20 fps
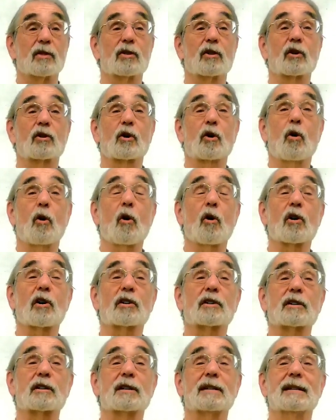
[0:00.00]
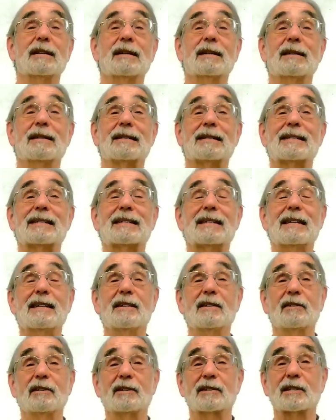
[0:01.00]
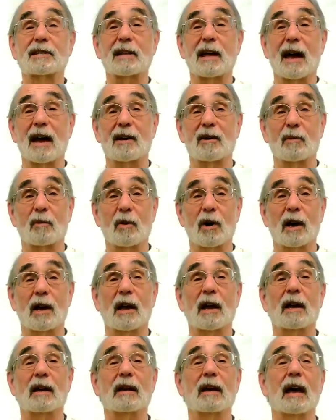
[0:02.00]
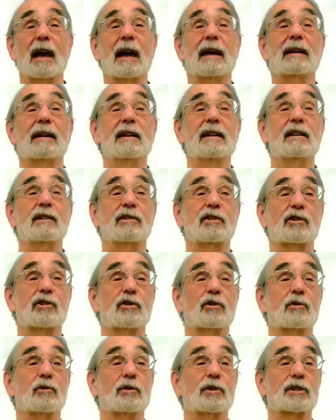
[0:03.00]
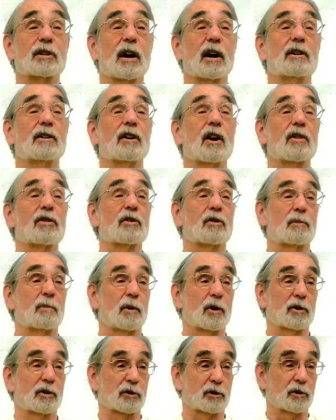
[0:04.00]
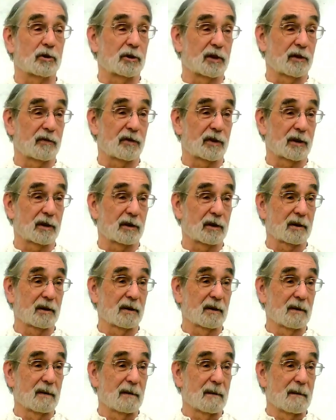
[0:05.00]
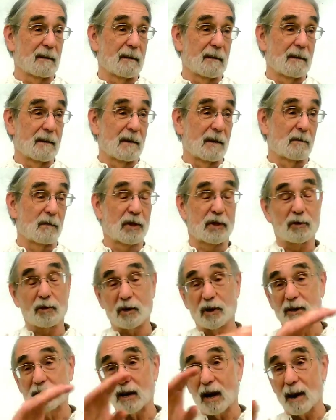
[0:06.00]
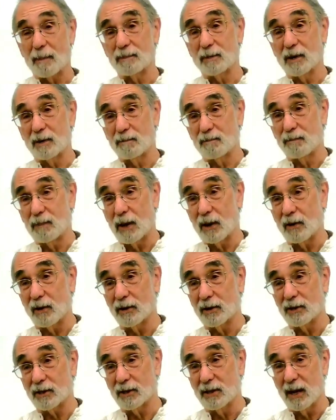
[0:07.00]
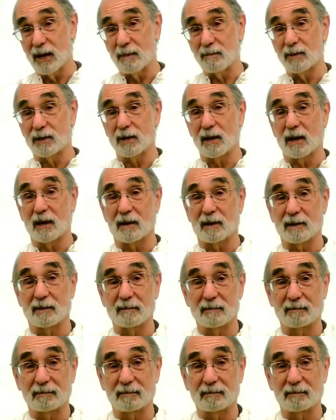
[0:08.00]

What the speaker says: The court seals that away and issues another birth certificate with your adopted parents' names on it.